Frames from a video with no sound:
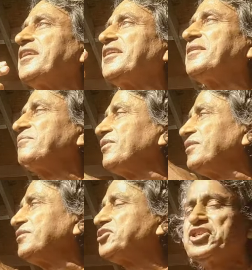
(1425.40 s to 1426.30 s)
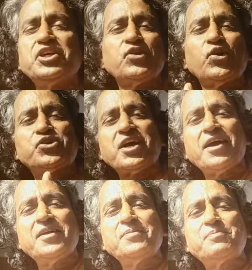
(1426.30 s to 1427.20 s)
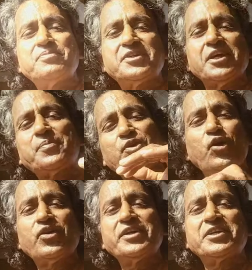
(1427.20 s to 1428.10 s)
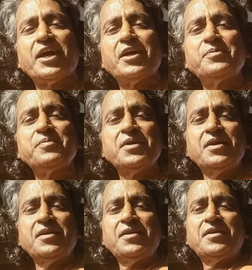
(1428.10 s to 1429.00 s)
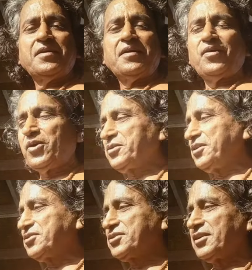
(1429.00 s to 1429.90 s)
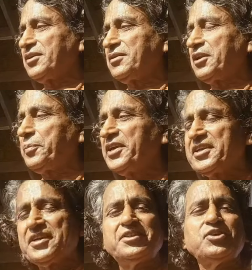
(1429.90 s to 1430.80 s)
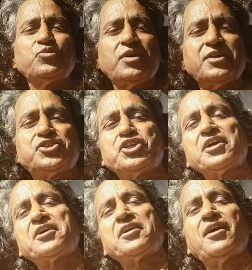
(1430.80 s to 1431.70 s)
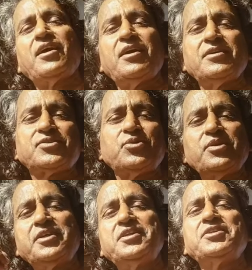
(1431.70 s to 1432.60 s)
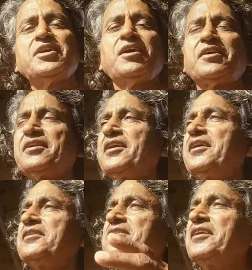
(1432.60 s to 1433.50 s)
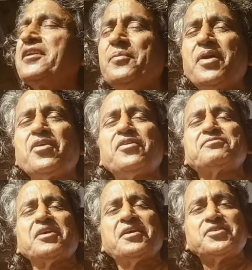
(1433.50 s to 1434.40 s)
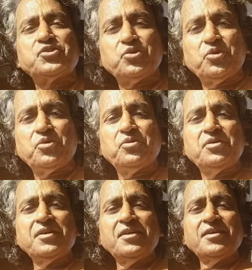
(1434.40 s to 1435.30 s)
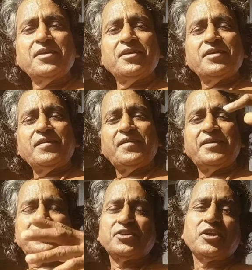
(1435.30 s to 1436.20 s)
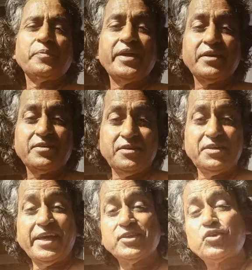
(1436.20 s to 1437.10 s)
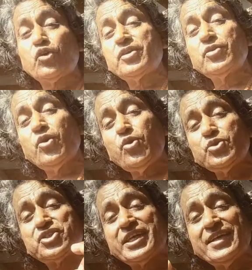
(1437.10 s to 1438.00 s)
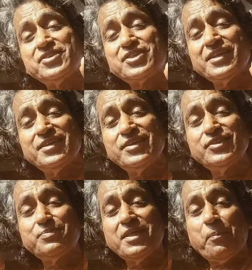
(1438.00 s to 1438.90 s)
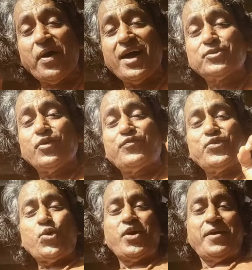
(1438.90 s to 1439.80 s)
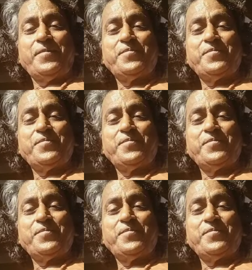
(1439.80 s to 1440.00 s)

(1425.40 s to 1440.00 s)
a stereotype, tape recorder type, all this repeating these words, chakras, kundalini jagran, the number of things, it has got no sense in the path of yoga.